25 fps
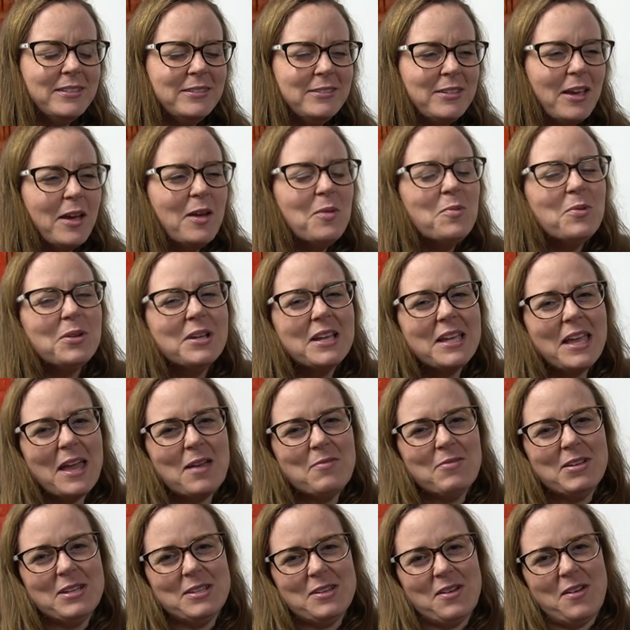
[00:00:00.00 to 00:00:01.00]
don't want to get
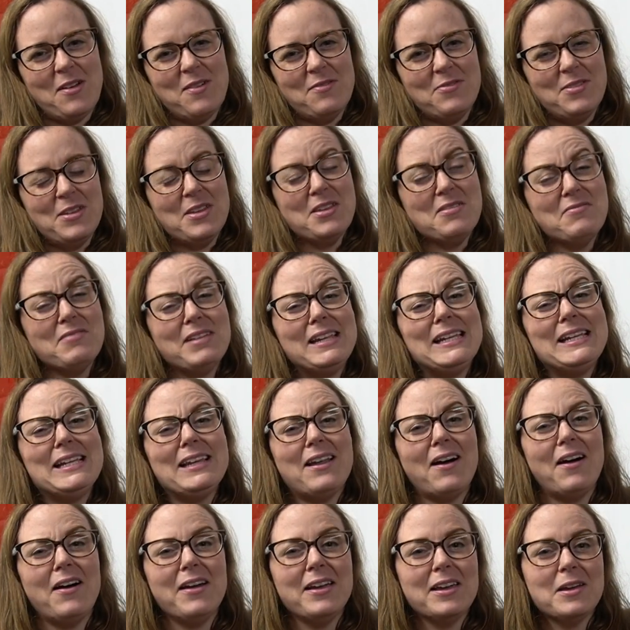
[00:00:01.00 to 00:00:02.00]
rid of that you really
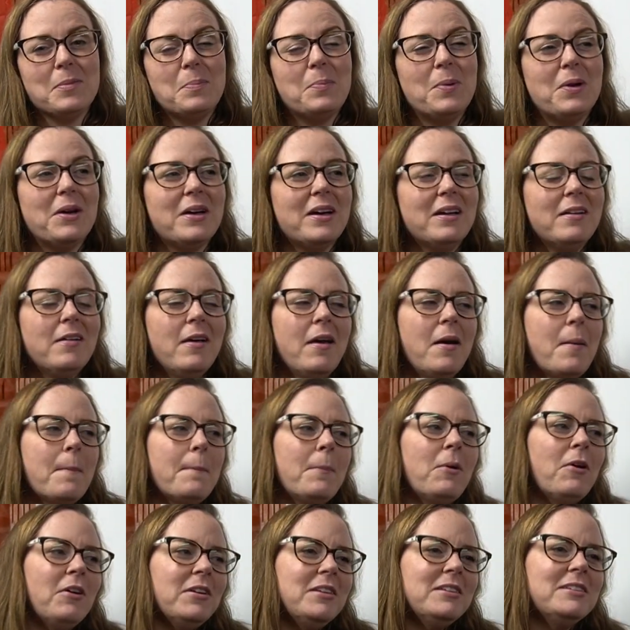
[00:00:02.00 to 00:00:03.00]
like but
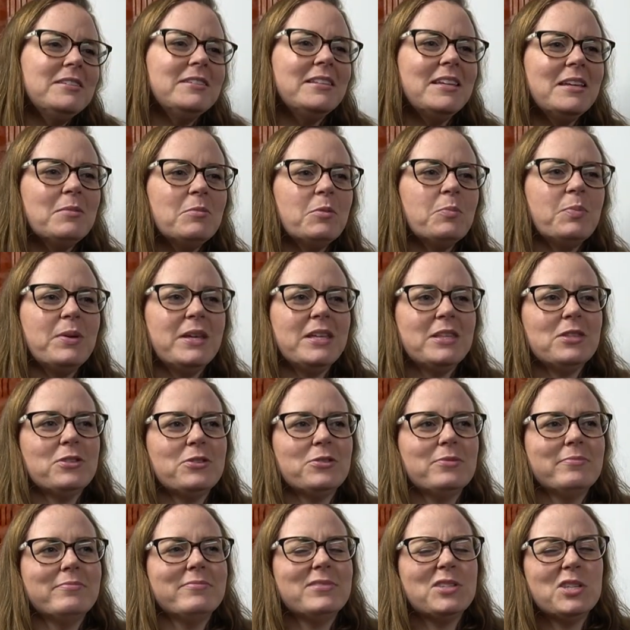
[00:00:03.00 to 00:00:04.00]
might seem a bit
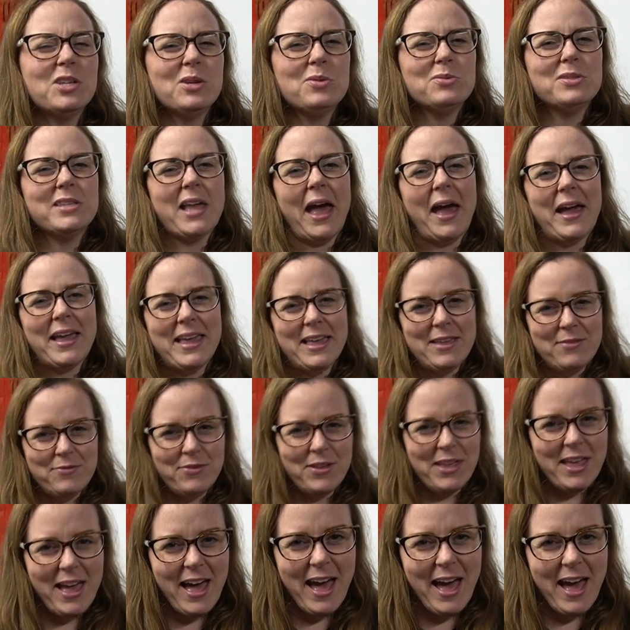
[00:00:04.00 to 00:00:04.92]
too tacky for your